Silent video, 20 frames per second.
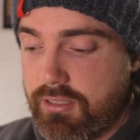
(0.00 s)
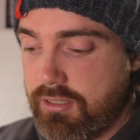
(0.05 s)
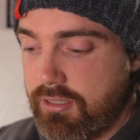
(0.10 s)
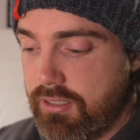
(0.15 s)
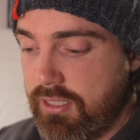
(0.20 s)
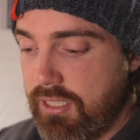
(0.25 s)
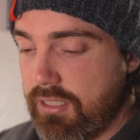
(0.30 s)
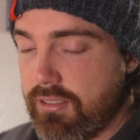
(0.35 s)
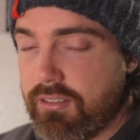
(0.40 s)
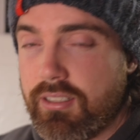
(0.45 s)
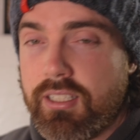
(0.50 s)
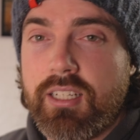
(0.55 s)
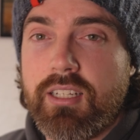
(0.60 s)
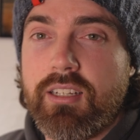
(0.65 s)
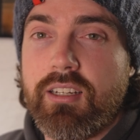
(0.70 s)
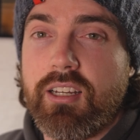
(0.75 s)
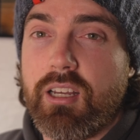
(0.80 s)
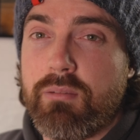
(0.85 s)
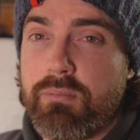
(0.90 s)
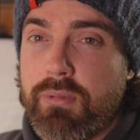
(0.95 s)
Now,
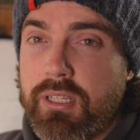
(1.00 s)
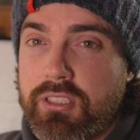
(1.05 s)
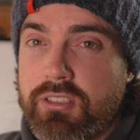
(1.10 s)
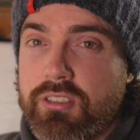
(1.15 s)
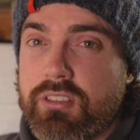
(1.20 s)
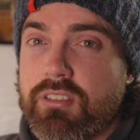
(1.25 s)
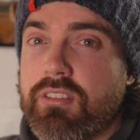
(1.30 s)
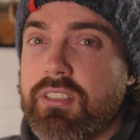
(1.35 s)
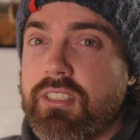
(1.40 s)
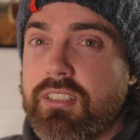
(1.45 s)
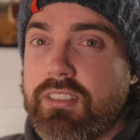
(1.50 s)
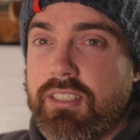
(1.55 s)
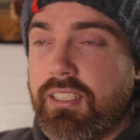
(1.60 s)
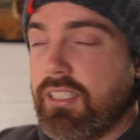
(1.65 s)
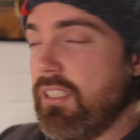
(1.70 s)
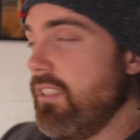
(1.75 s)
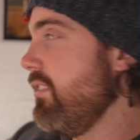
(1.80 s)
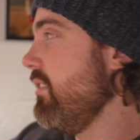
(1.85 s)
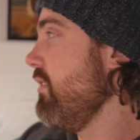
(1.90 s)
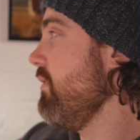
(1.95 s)
I mentioned this
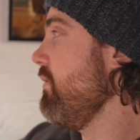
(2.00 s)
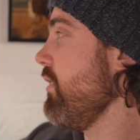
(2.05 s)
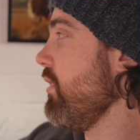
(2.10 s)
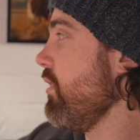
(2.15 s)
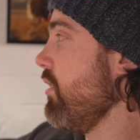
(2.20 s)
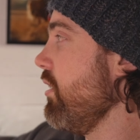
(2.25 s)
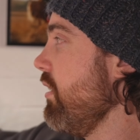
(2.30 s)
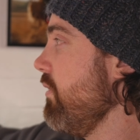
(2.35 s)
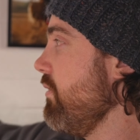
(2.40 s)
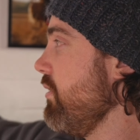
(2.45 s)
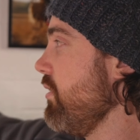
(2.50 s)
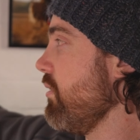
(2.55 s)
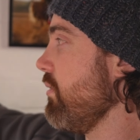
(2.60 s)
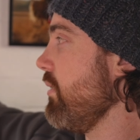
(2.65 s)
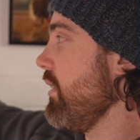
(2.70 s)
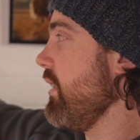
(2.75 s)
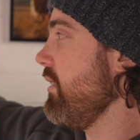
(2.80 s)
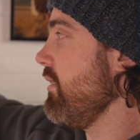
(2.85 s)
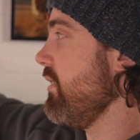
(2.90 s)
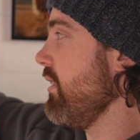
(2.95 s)
is for curved
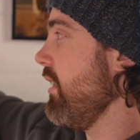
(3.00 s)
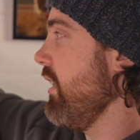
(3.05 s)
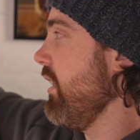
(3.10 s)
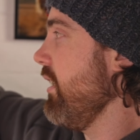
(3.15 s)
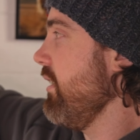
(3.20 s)
screens.